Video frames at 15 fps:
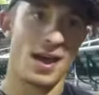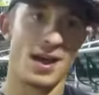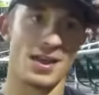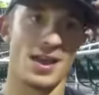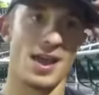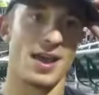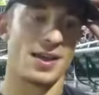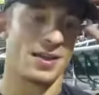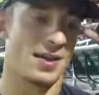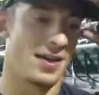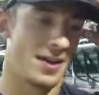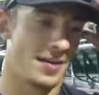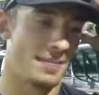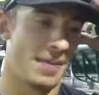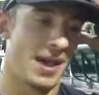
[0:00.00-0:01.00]
Yeah.
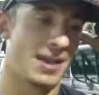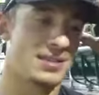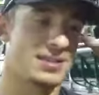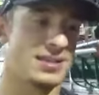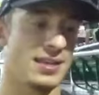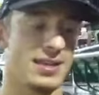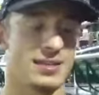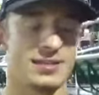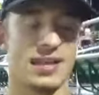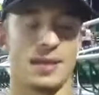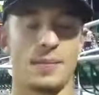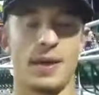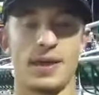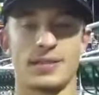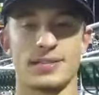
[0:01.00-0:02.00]
Madison East and
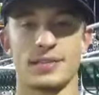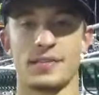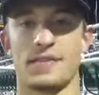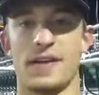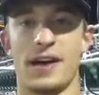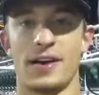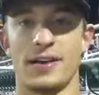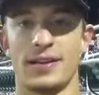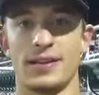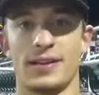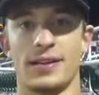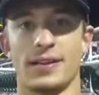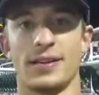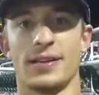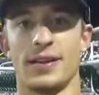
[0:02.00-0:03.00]
Madison La
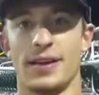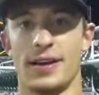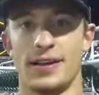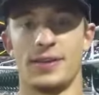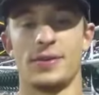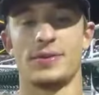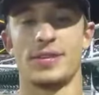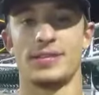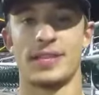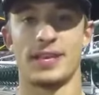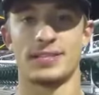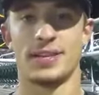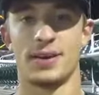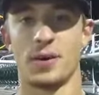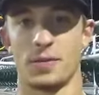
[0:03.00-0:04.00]
Follette use this
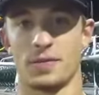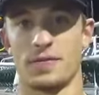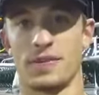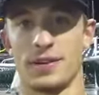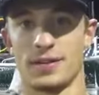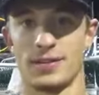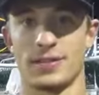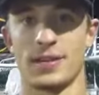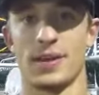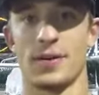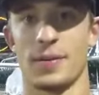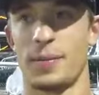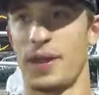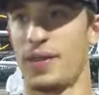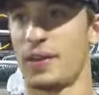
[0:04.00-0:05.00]
as their home field. So,
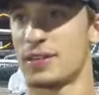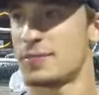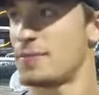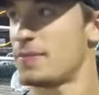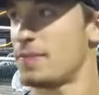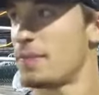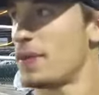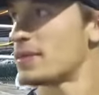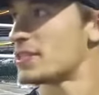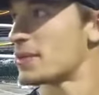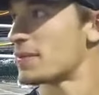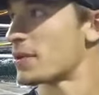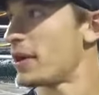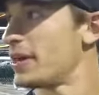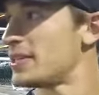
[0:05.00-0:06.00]
I mean, there's been some
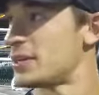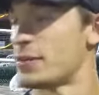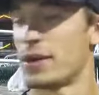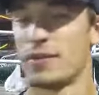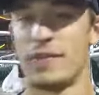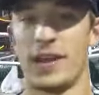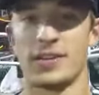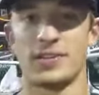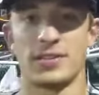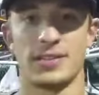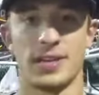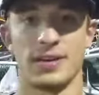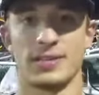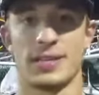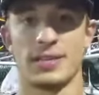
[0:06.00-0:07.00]
crazy renovations
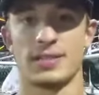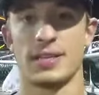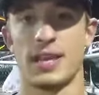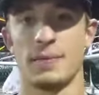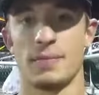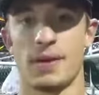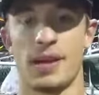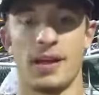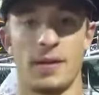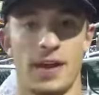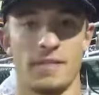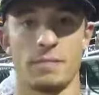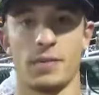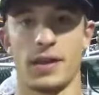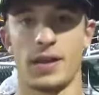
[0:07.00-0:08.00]
here since then, but
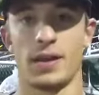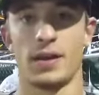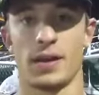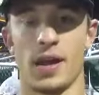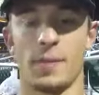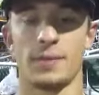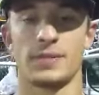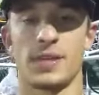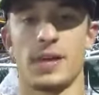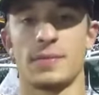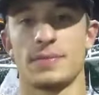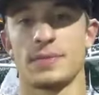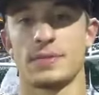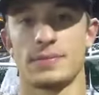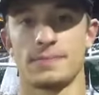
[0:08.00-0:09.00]
I've played here a couple
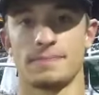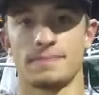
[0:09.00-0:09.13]
times.